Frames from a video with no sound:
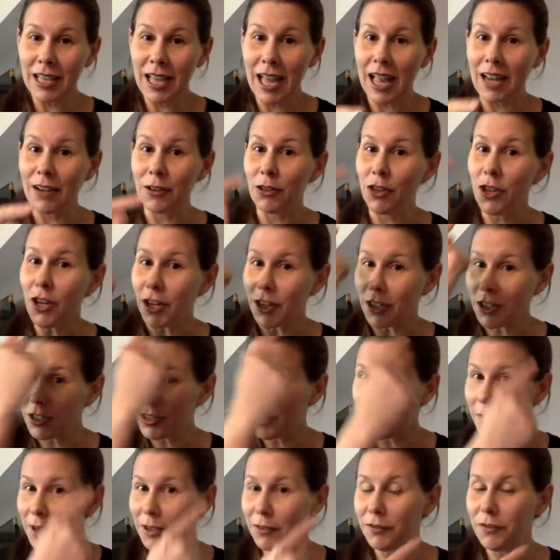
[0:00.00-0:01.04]
And look,
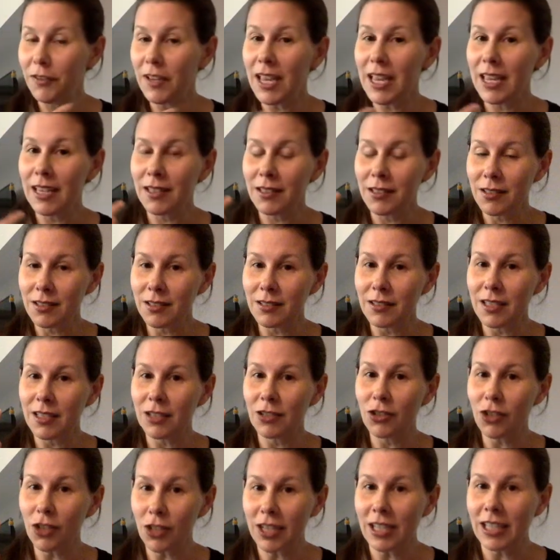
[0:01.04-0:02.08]
my face
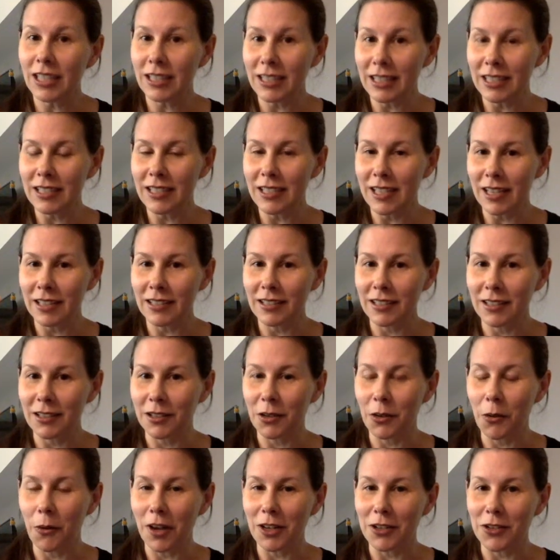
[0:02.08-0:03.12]
is looking like it's asking
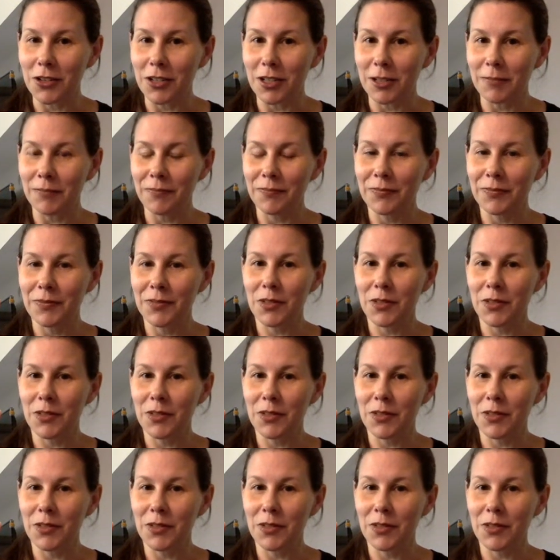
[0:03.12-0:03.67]
a question.